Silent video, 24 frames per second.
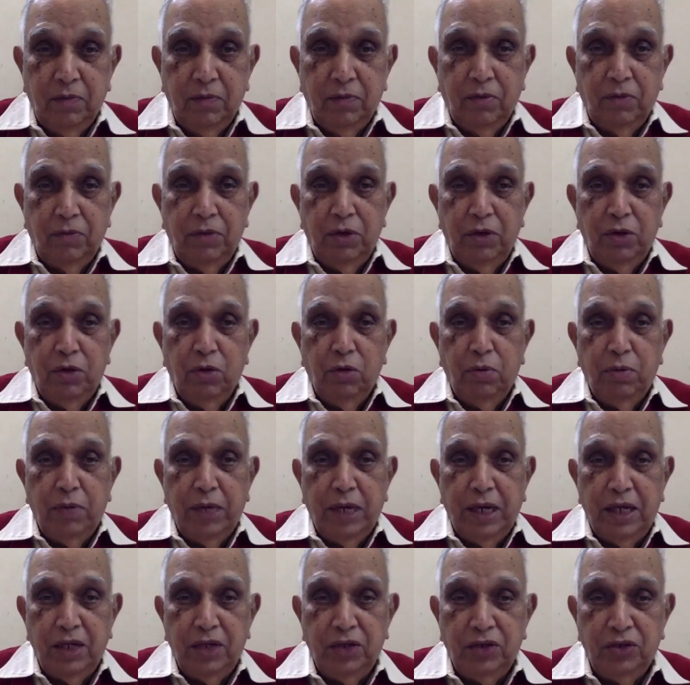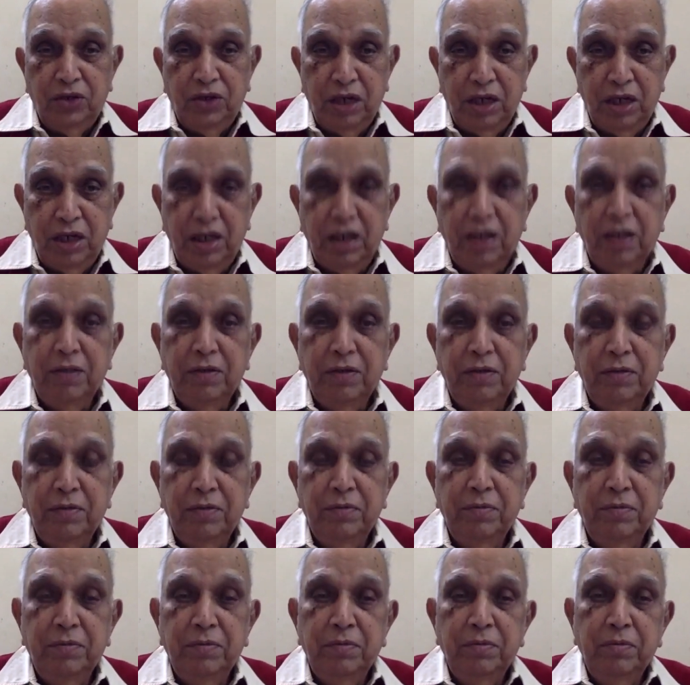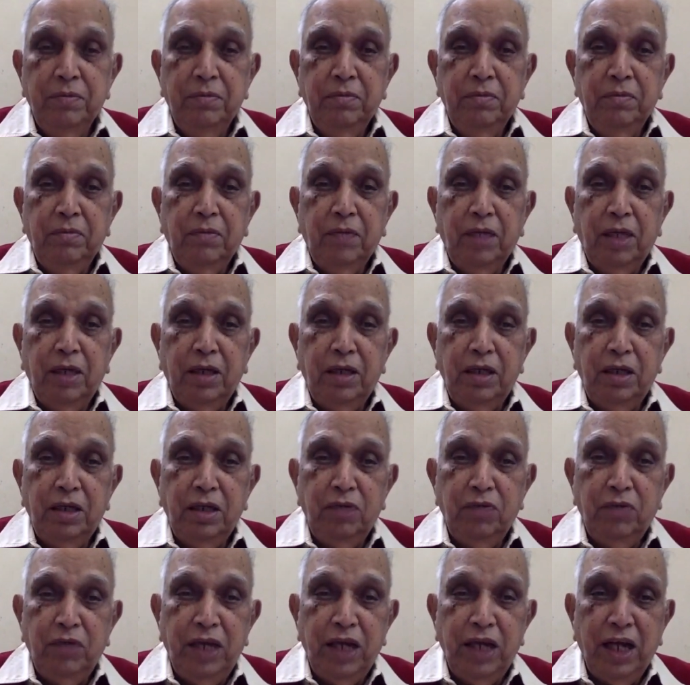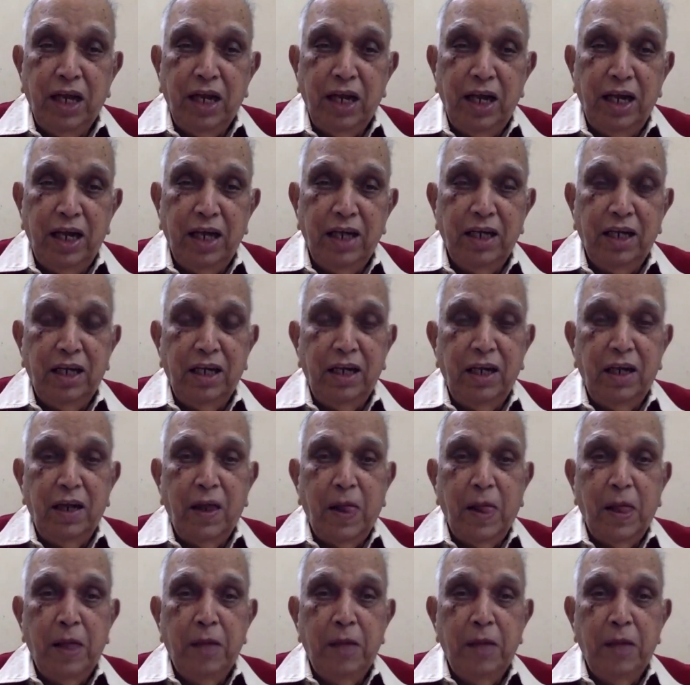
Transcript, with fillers: We know by history that it is very unlikely